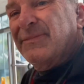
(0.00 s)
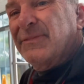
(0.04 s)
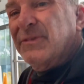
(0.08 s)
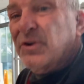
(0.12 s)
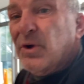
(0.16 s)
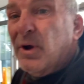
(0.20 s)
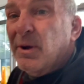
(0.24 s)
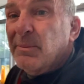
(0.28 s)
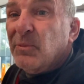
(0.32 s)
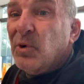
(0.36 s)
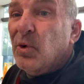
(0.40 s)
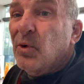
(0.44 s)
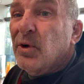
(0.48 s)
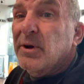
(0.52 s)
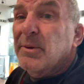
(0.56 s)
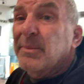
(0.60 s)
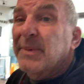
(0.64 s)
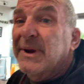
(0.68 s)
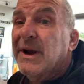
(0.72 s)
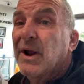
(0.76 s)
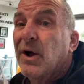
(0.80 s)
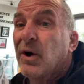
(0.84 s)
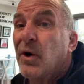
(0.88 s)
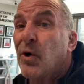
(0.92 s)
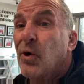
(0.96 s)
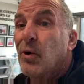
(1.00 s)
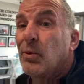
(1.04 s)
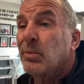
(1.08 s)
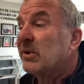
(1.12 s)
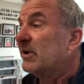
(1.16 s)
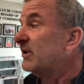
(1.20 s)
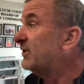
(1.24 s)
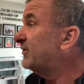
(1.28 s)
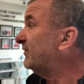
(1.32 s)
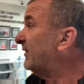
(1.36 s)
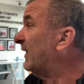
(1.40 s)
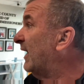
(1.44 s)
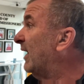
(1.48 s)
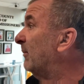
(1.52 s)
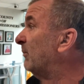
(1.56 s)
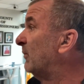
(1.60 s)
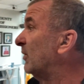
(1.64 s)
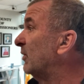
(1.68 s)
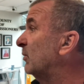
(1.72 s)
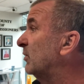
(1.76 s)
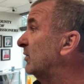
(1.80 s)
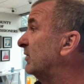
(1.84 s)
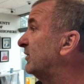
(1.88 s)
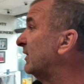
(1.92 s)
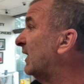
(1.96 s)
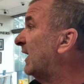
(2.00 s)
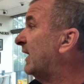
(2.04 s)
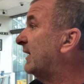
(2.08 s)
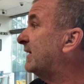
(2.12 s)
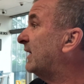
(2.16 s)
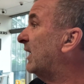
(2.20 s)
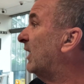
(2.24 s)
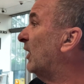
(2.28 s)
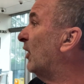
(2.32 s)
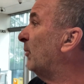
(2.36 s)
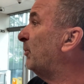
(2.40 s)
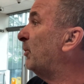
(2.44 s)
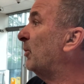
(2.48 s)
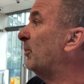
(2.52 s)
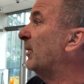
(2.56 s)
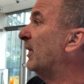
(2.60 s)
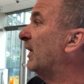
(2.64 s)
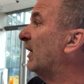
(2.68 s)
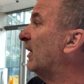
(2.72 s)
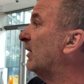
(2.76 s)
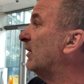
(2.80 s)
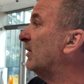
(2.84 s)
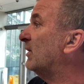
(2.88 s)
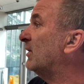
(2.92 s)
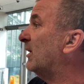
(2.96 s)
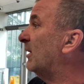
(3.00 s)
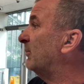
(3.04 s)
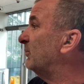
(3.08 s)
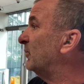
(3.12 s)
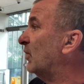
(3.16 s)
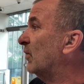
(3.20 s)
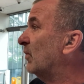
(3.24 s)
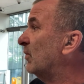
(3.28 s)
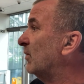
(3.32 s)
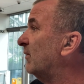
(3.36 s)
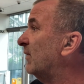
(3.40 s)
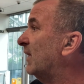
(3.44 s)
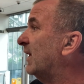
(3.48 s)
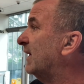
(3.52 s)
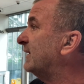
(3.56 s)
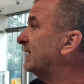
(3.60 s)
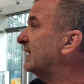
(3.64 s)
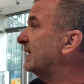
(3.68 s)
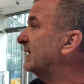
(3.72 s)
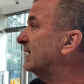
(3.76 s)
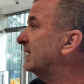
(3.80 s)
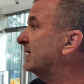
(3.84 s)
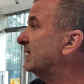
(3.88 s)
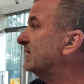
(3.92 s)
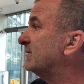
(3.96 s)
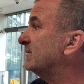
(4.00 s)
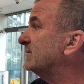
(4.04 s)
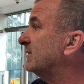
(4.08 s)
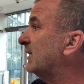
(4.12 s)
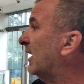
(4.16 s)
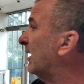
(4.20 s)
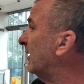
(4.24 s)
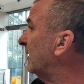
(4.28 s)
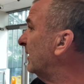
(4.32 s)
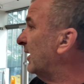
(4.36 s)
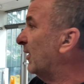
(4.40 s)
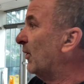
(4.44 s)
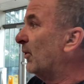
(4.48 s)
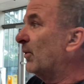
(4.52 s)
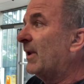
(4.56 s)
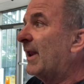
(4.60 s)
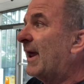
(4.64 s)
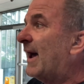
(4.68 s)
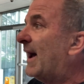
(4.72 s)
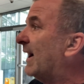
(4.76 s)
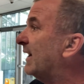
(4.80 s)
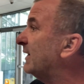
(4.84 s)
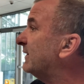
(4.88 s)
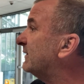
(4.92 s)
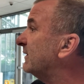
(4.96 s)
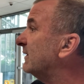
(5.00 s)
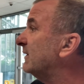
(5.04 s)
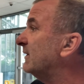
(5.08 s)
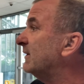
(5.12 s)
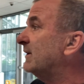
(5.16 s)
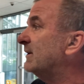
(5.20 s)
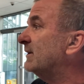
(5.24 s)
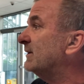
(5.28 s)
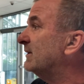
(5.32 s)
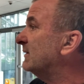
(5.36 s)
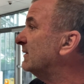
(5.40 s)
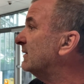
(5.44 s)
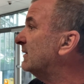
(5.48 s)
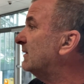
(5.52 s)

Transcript: So I'm going to meet a homeless family. Would you like to help them at all? I'm going right there. I don't lie to you.